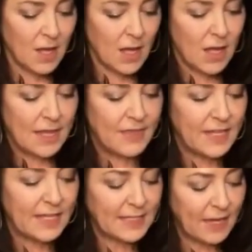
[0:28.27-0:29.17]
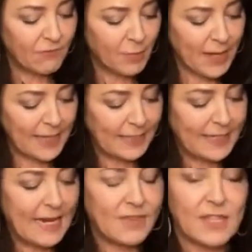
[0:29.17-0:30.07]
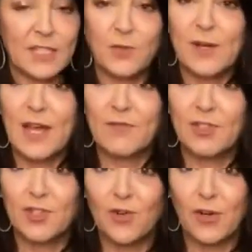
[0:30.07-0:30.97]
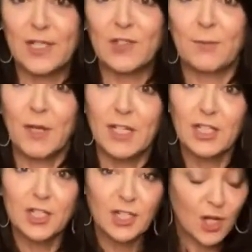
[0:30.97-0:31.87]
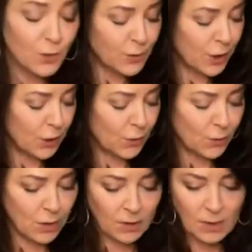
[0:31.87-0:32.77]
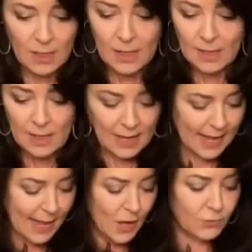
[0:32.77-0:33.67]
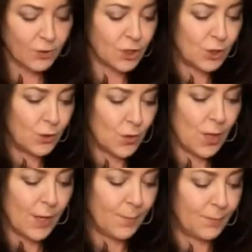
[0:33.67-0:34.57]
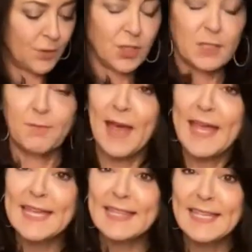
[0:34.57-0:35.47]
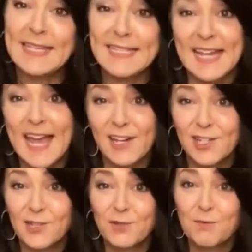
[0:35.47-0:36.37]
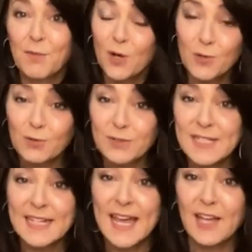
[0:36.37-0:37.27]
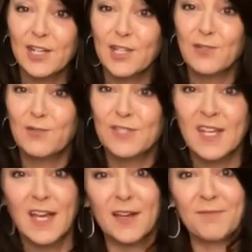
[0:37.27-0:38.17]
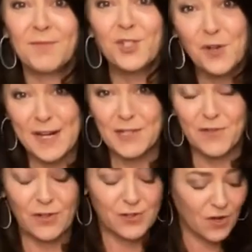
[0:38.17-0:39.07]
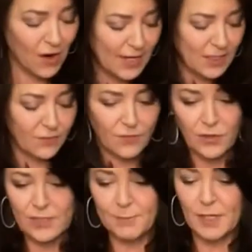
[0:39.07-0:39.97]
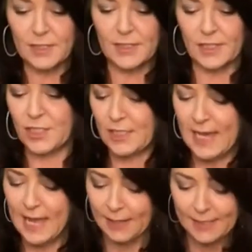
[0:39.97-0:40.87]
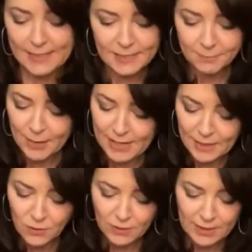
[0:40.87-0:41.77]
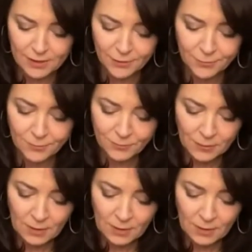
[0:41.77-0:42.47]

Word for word: uh, and these I've painted and this one I've started. So I'm going to show you how to um, just paint these and how to use molds and how to use uh, transfers. All right, so first I'm going to just get some paint on here.